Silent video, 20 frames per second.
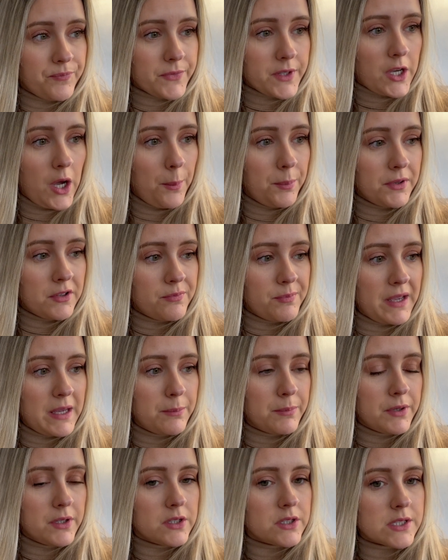a couple of
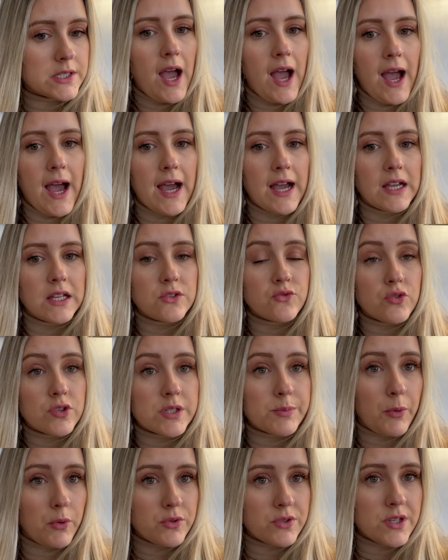papers and
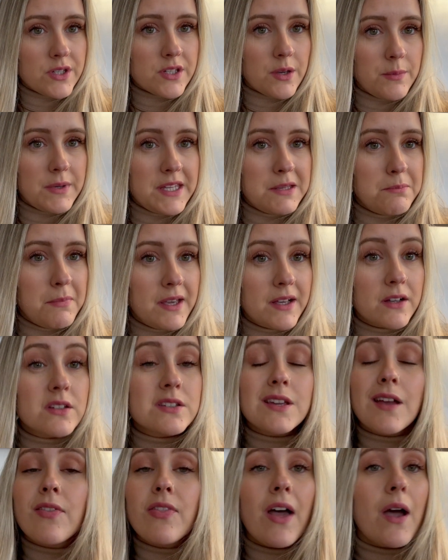respond to some emails,
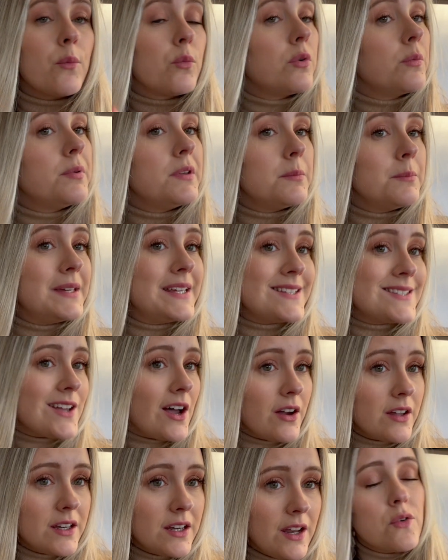and that will be me
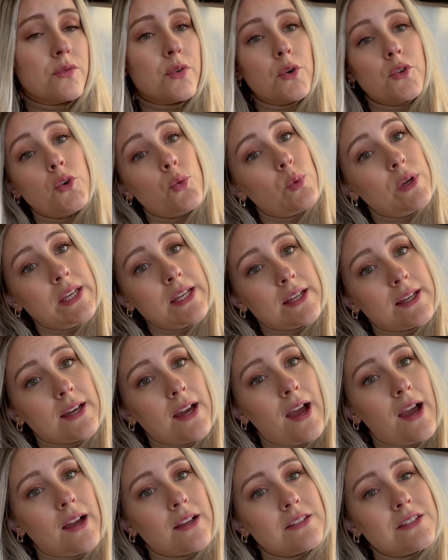done for the week
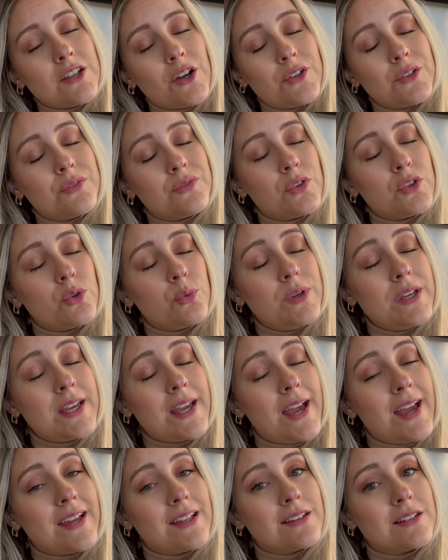and done for the
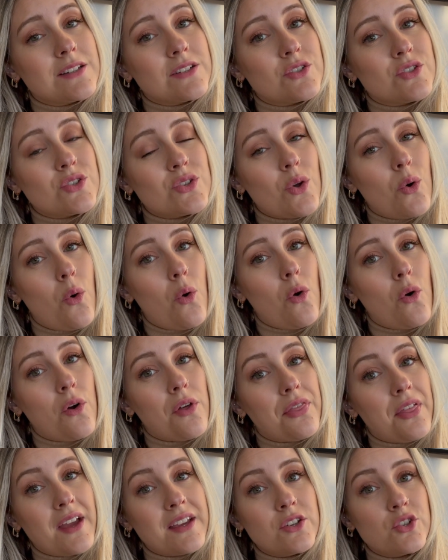weekend. So
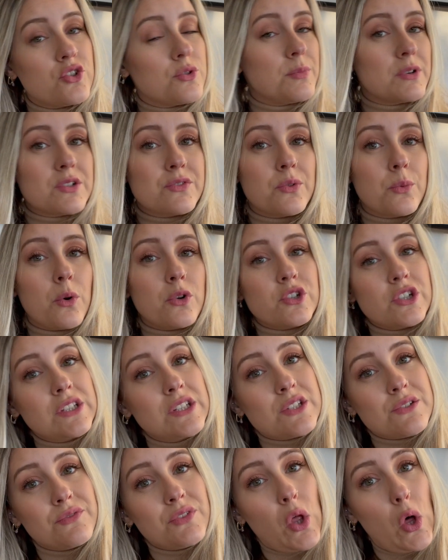thank you so much for watching
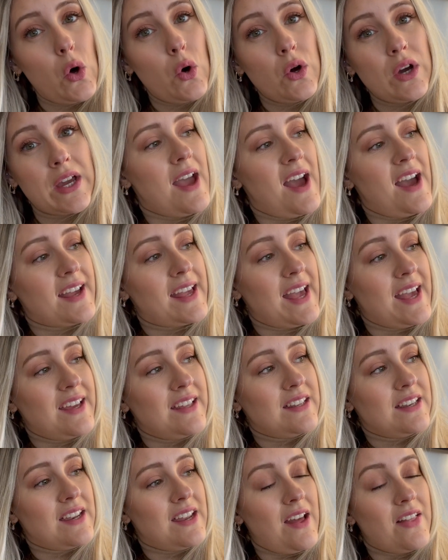this vlog.
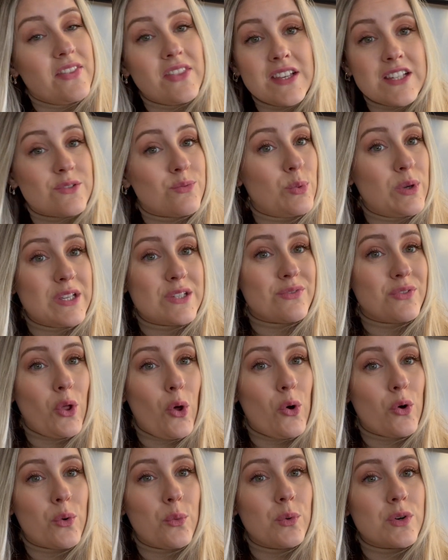Again, this week's
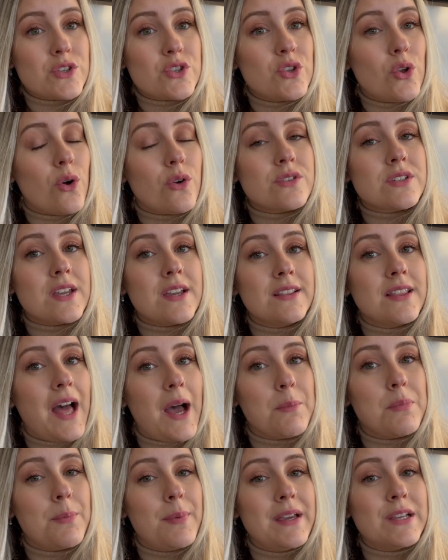vlog was not a
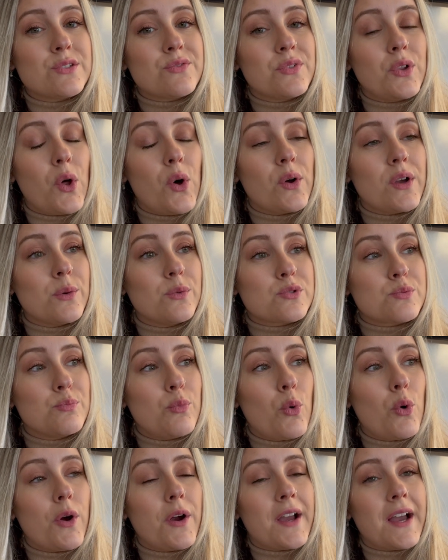lab-based vlog, it was
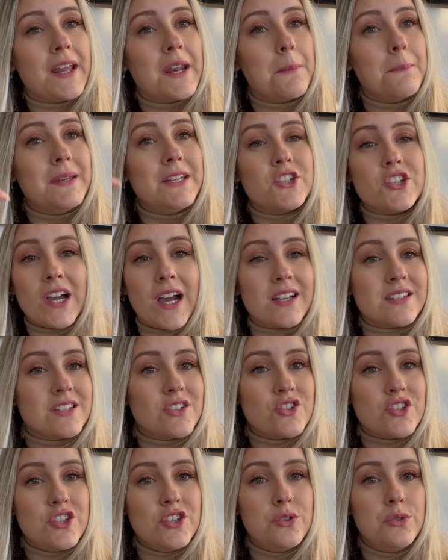more kind of me chatting
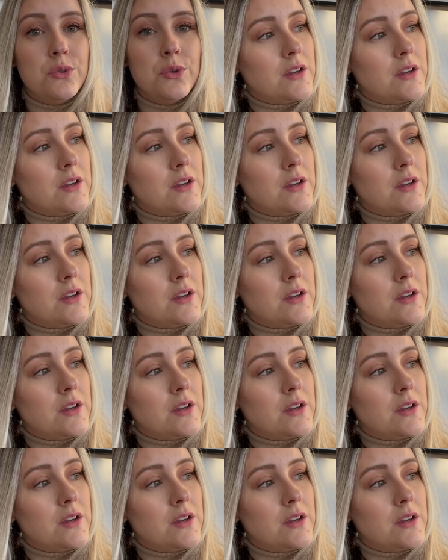to you